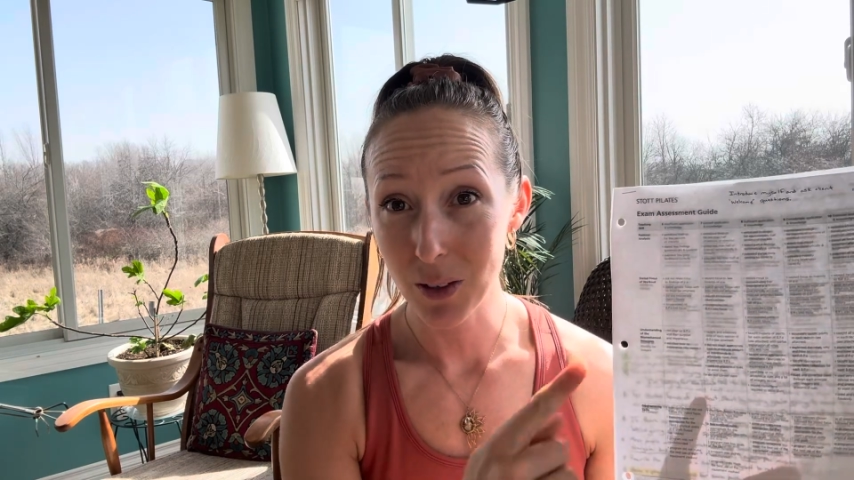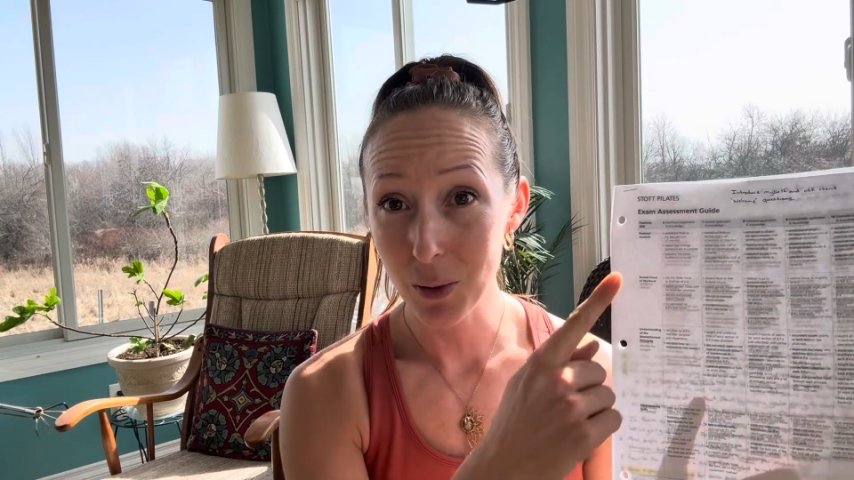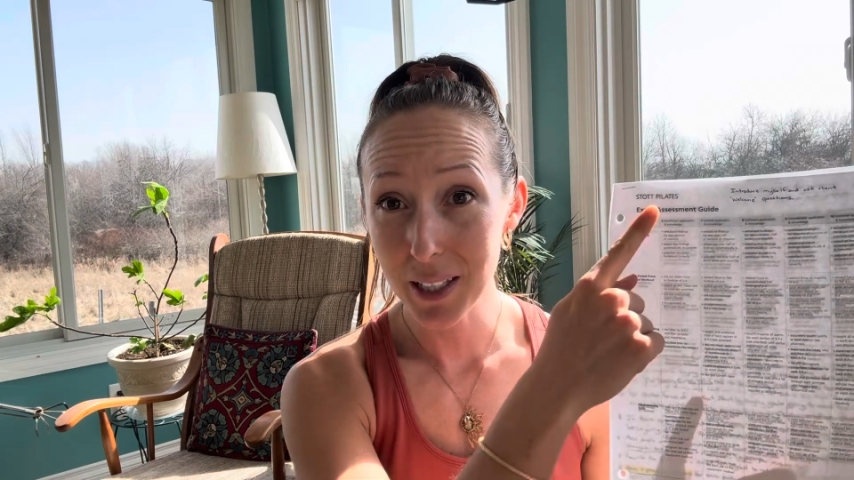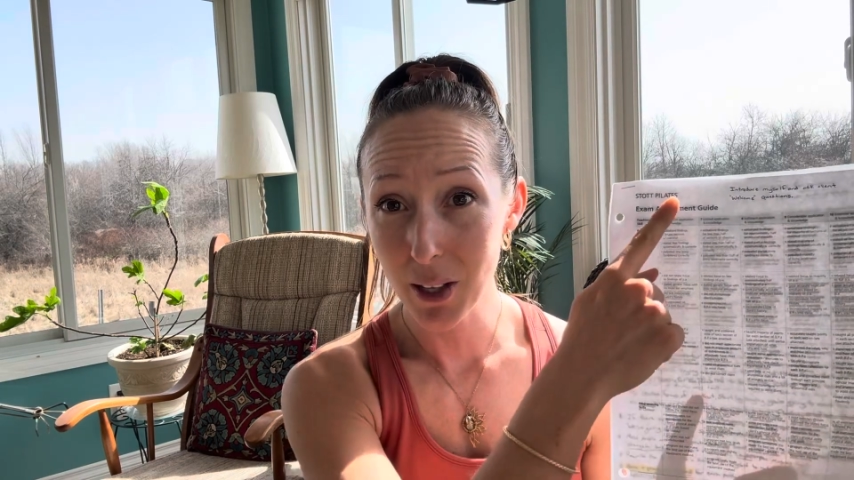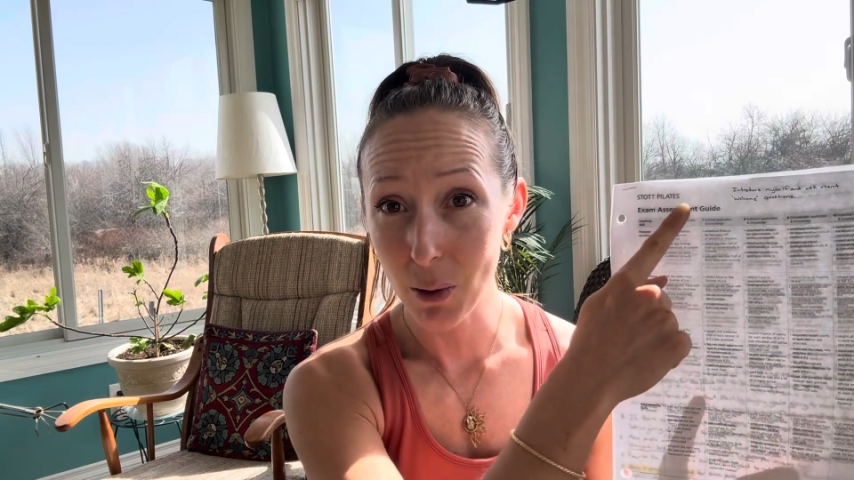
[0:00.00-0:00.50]

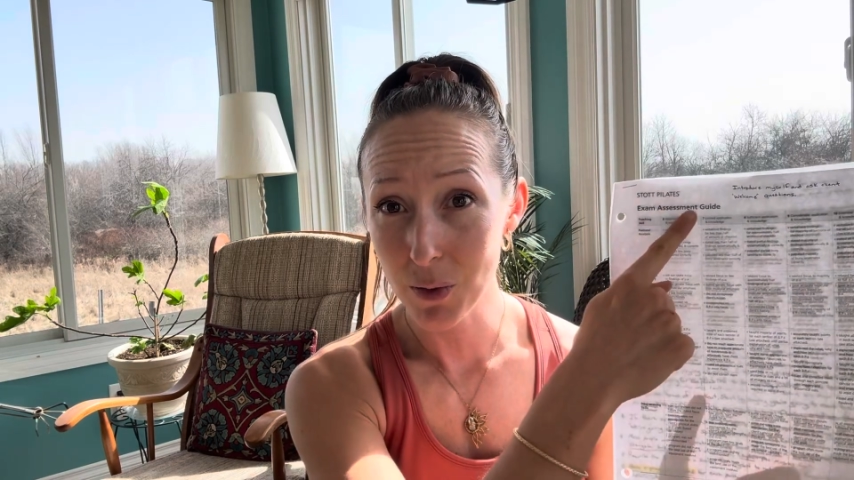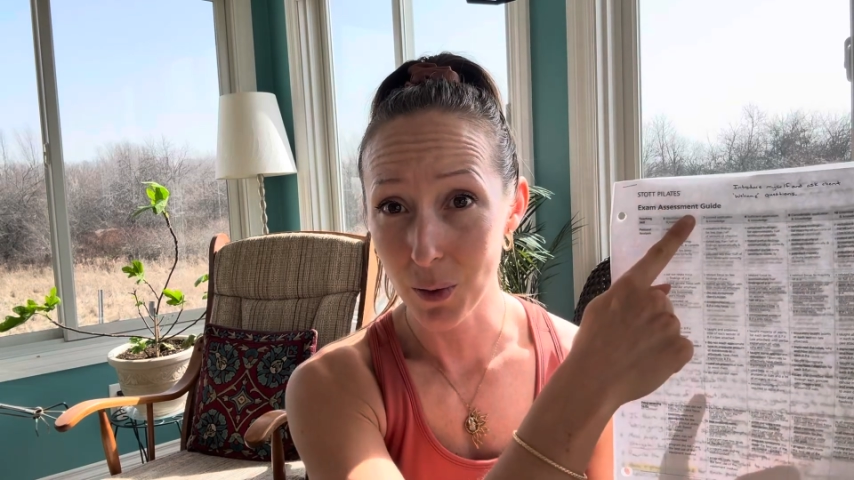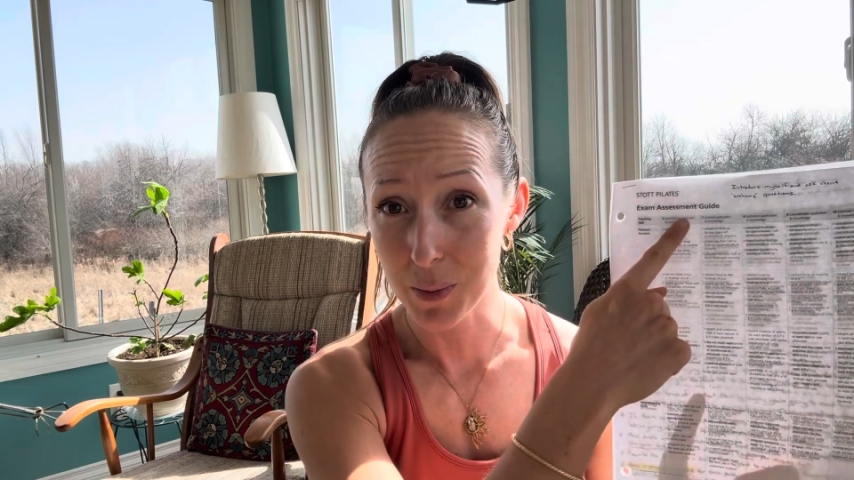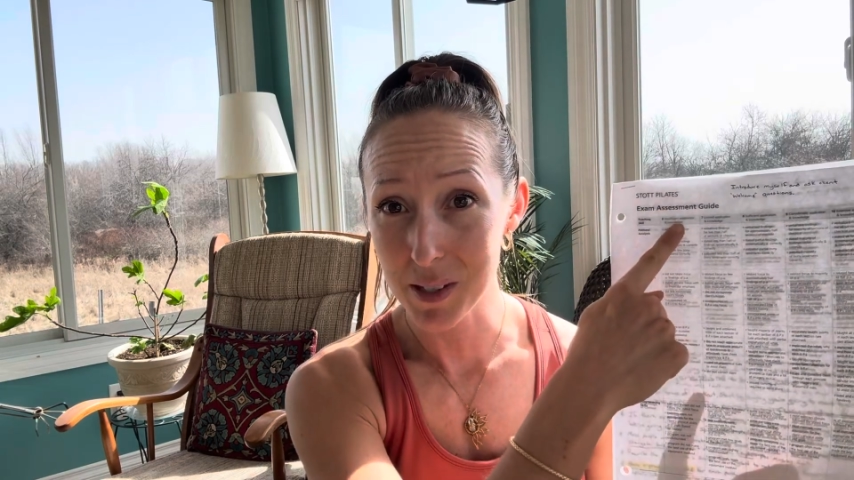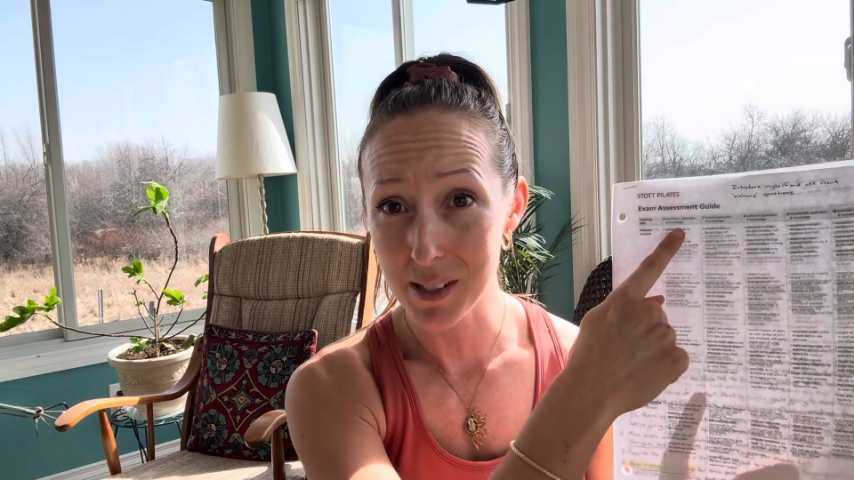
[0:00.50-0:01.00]
only goes
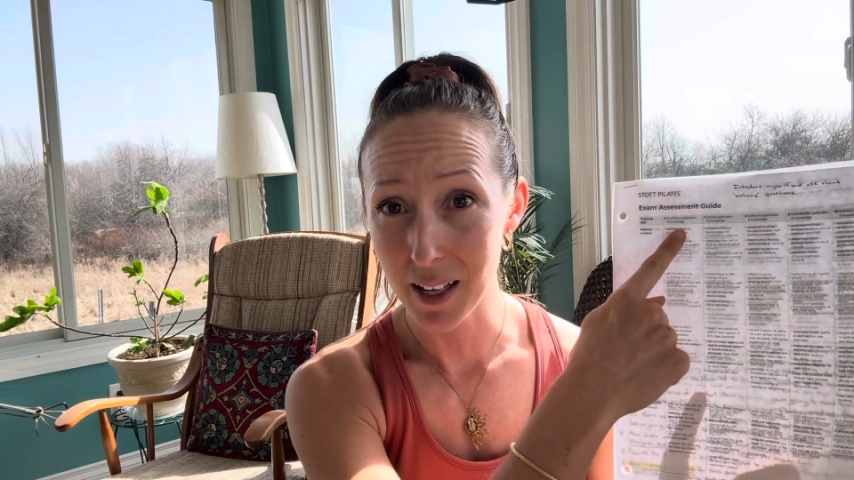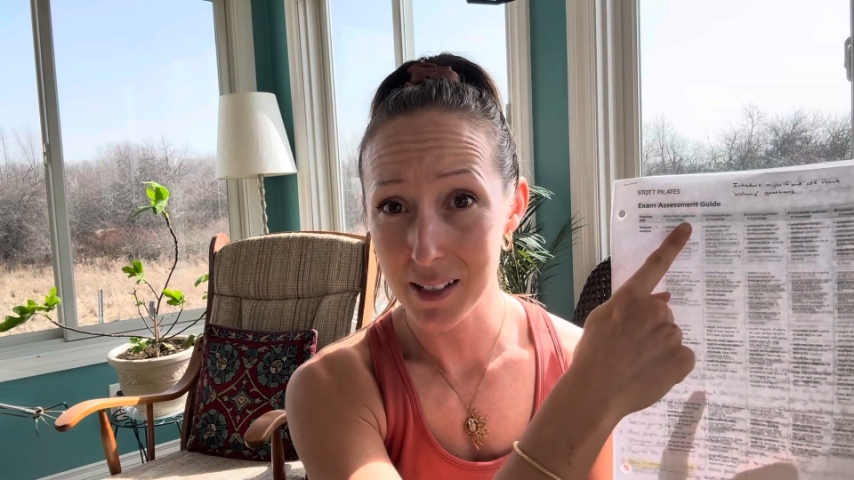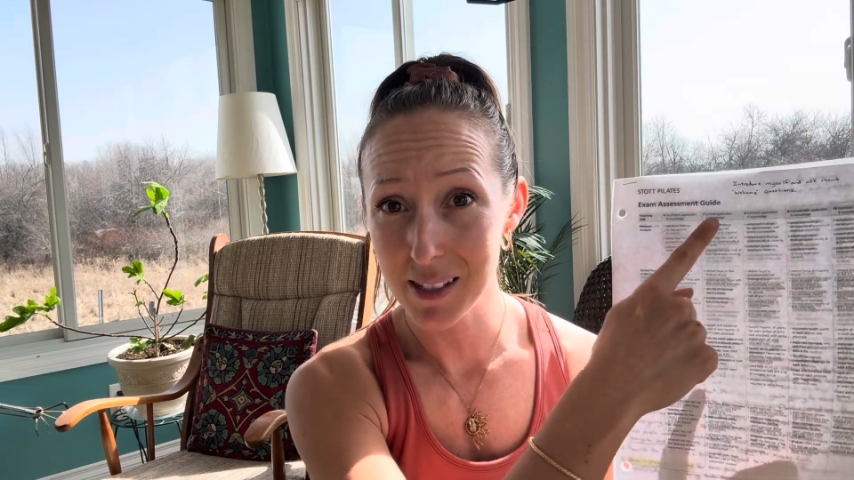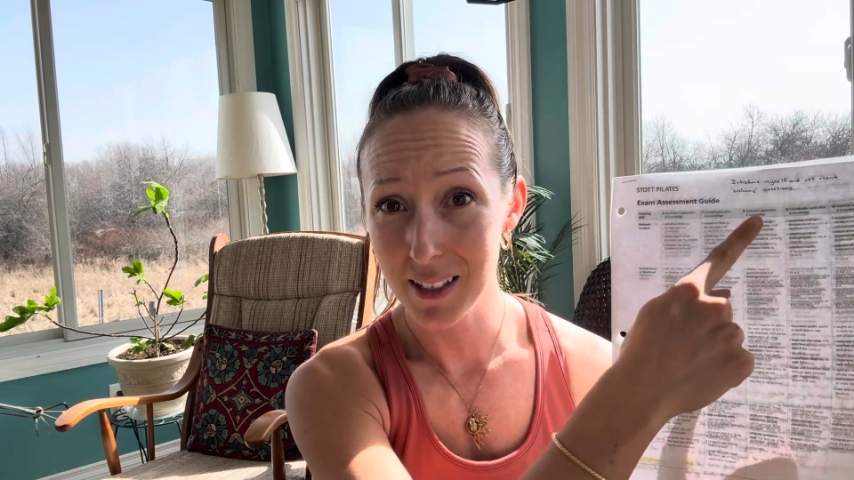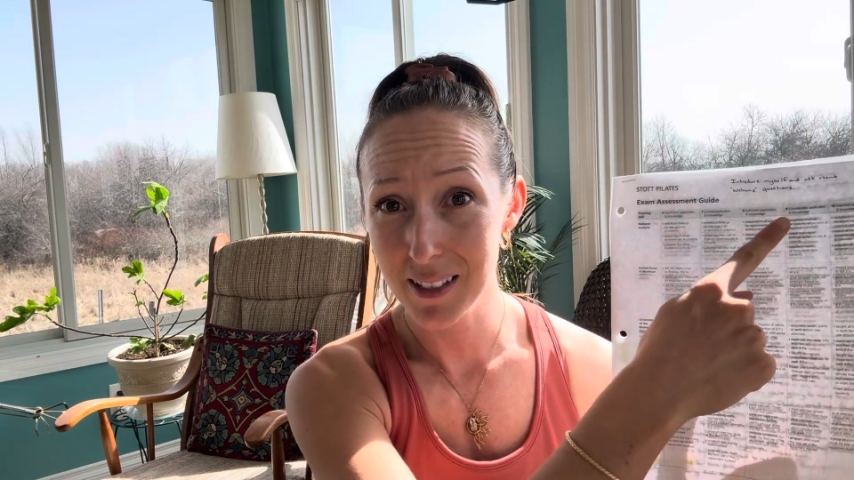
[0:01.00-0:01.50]
from 6